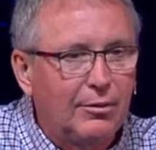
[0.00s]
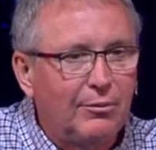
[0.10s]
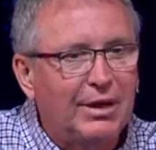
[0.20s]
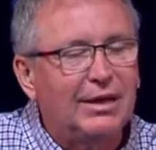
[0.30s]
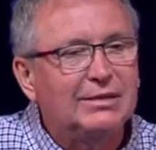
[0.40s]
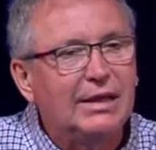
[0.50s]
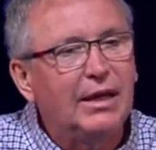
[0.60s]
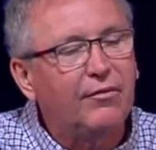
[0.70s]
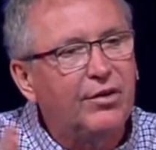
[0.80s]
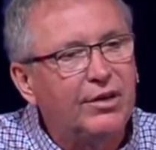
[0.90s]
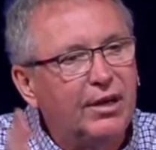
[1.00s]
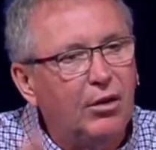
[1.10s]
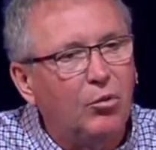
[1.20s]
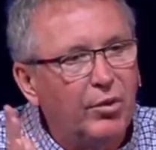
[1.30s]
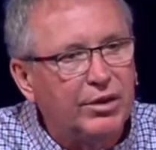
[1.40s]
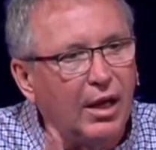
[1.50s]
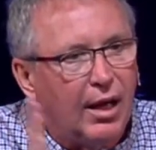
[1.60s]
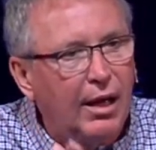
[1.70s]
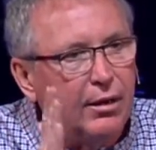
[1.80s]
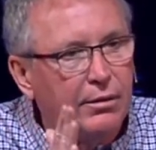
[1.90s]
Because he never dealt with the
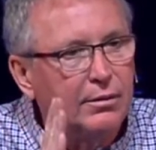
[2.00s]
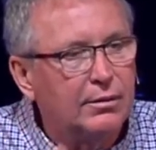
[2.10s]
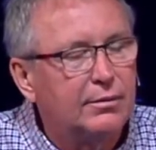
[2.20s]
idol.